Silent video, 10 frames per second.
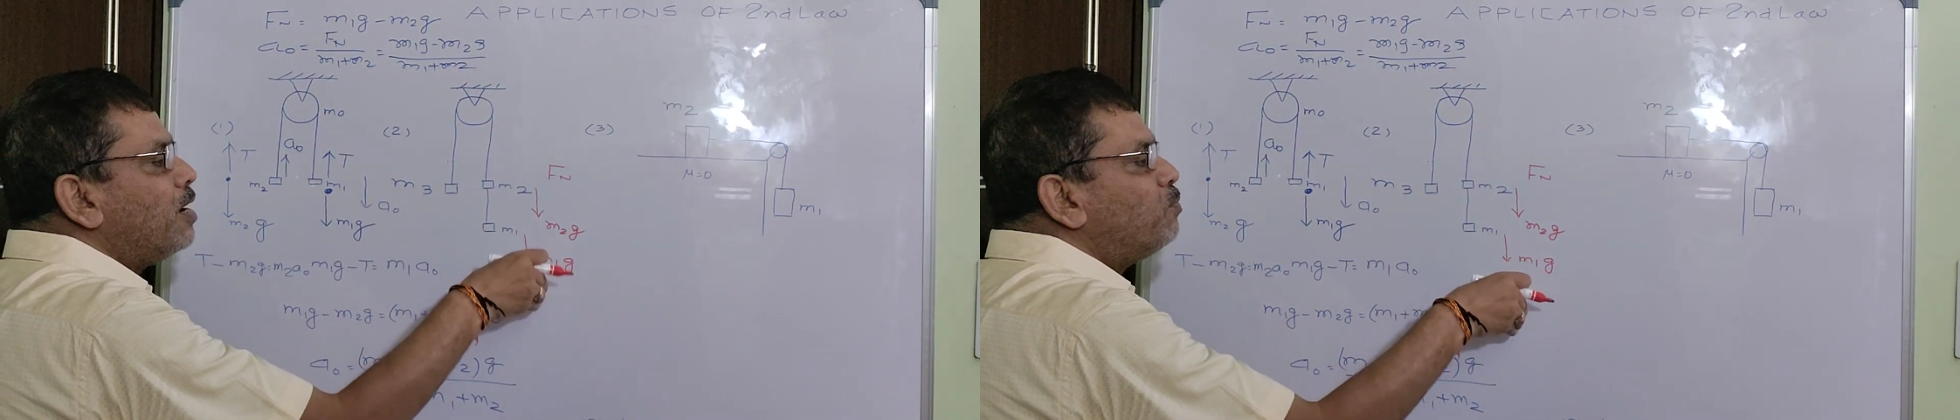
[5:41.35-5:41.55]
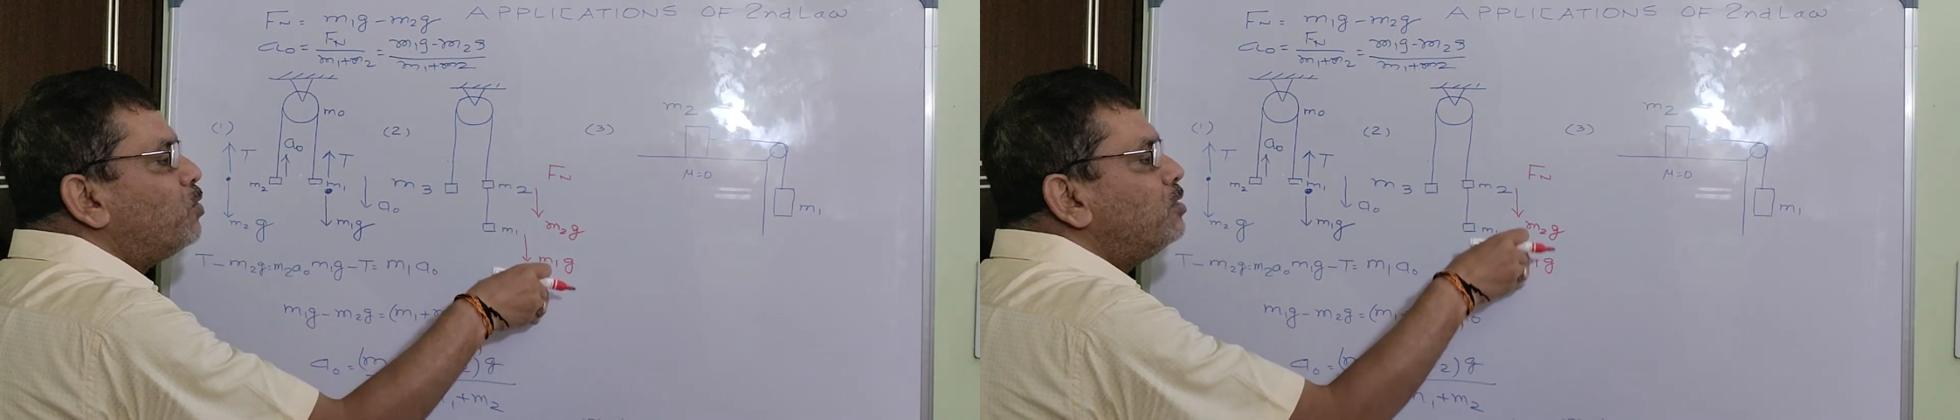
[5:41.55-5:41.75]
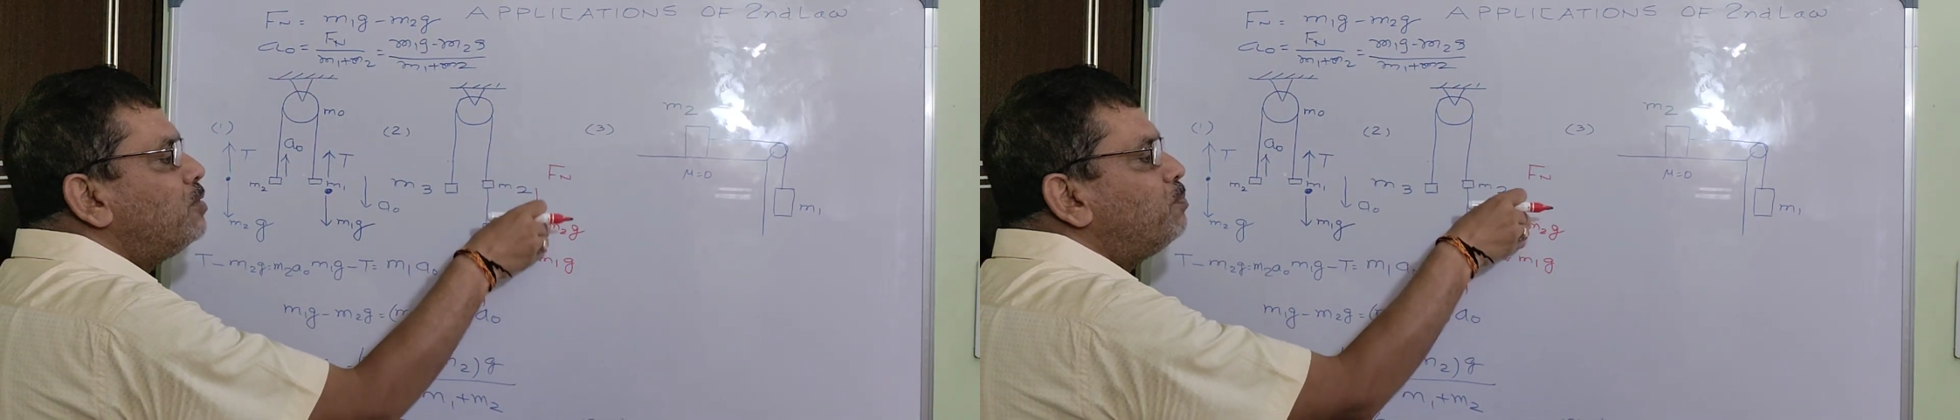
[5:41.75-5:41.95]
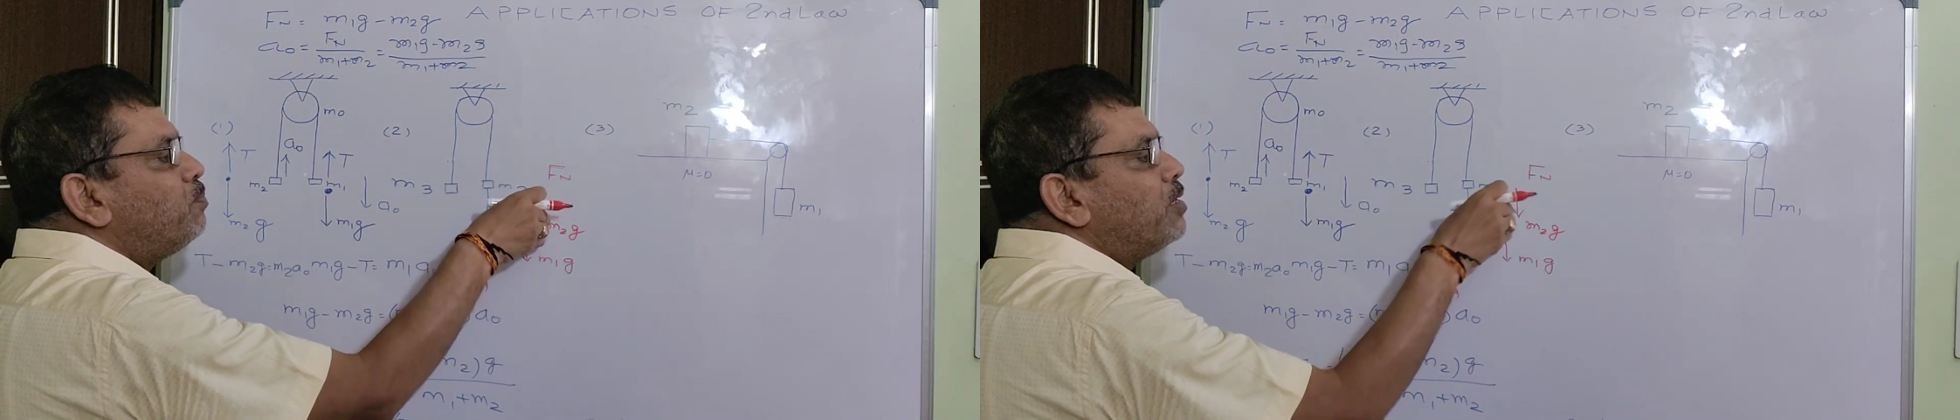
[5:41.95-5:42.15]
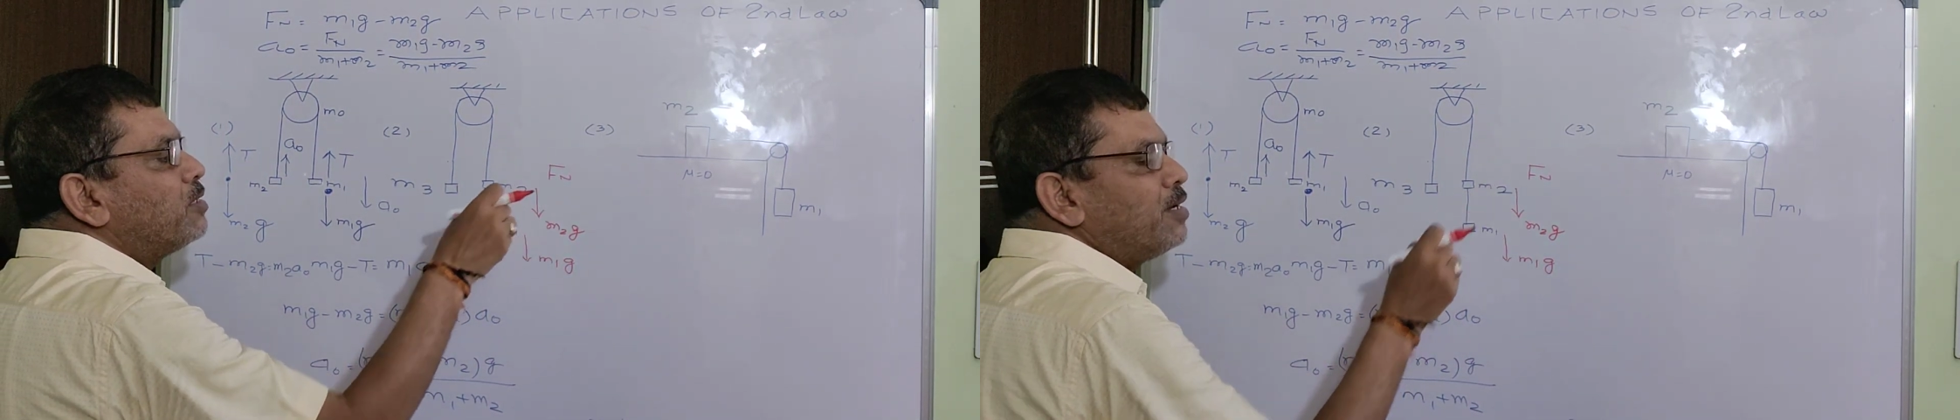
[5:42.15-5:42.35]
M1G
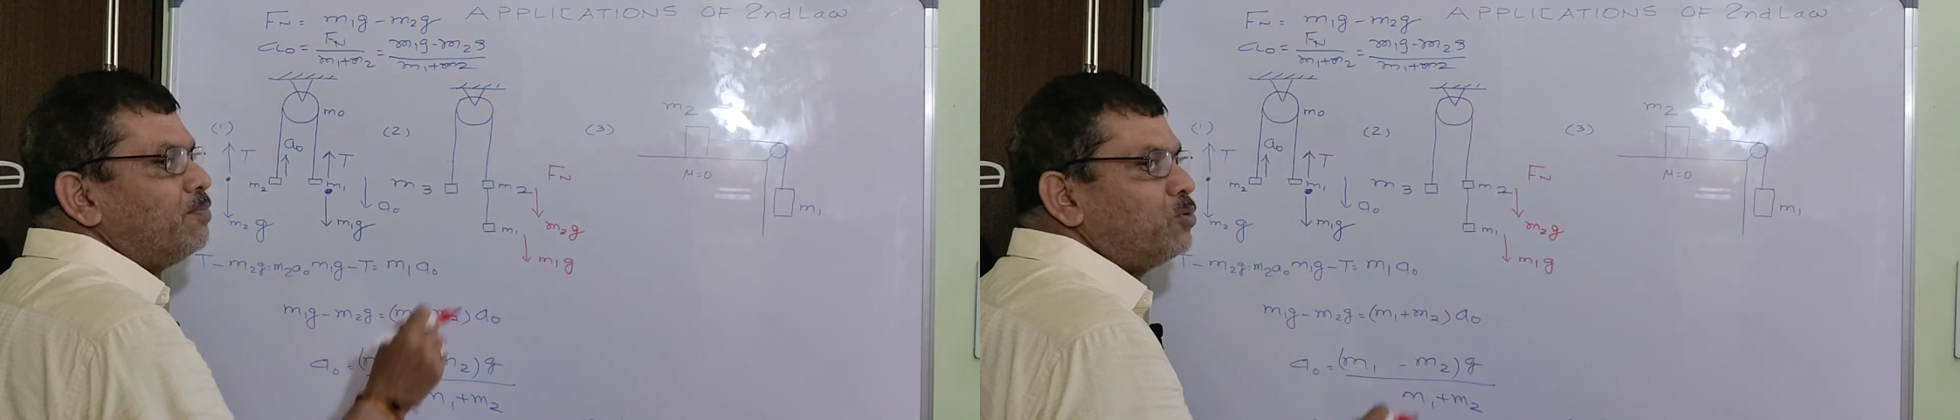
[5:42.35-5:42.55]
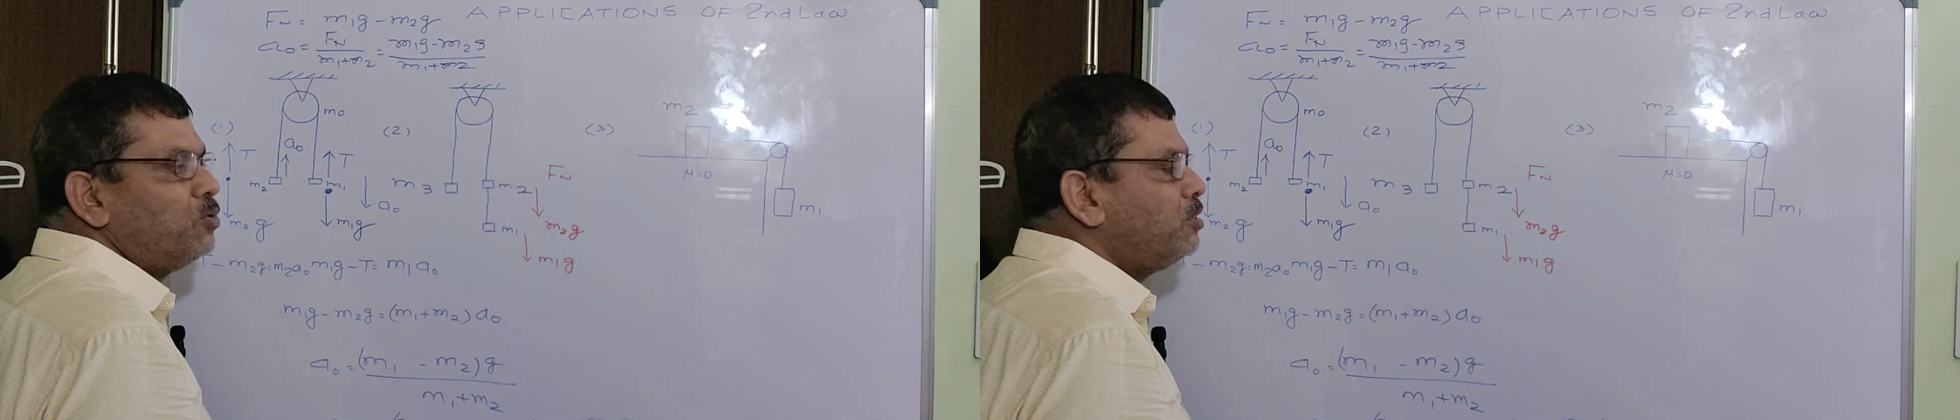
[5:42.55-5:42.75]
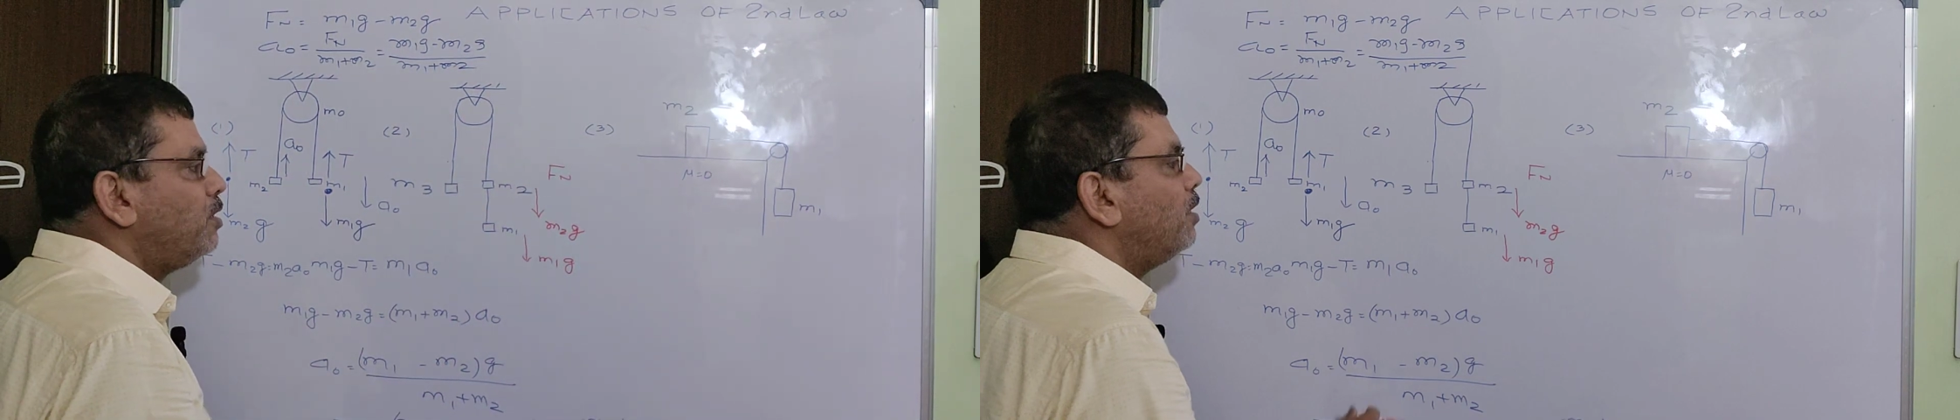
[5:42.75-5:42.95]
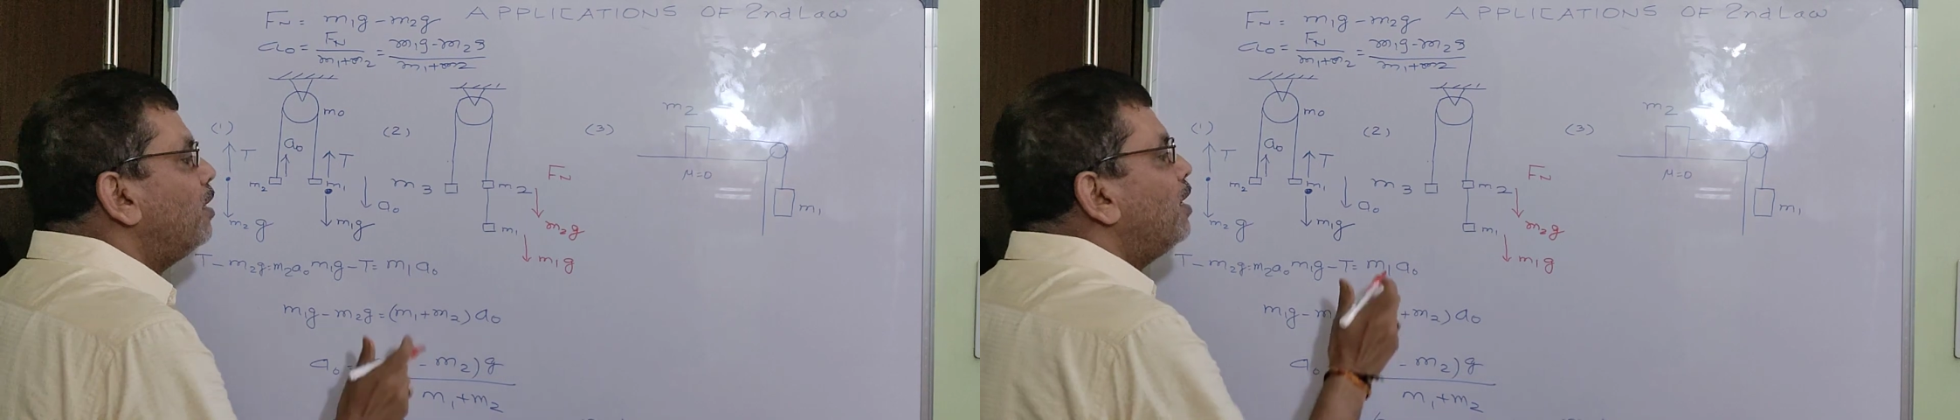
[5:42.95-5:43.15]
plus M2G,